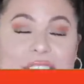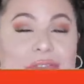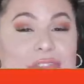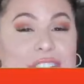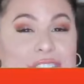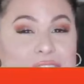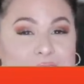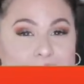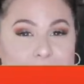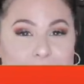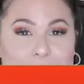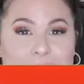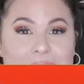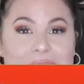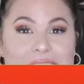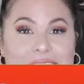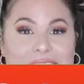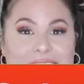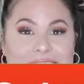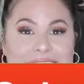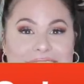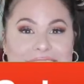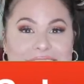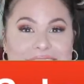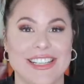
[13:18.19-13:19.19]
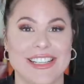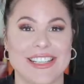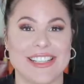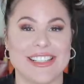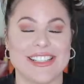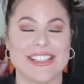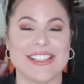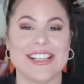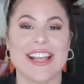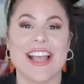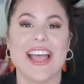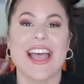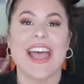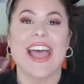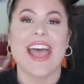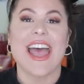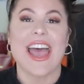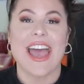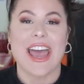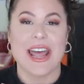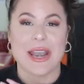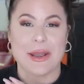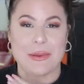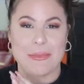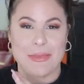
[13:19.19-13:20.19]
I've checked my analytics
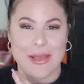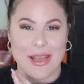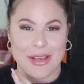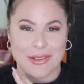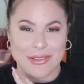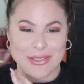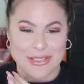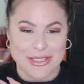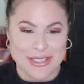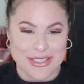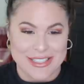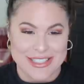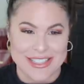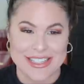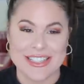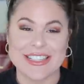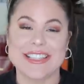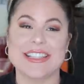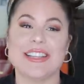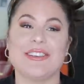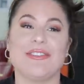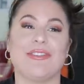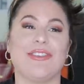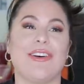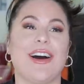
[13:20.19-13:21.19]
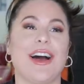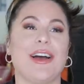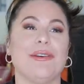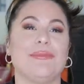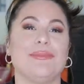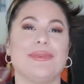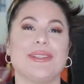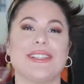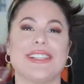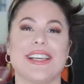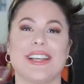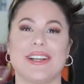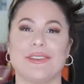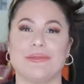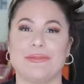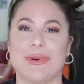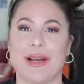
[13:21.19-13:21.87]
and about 65% of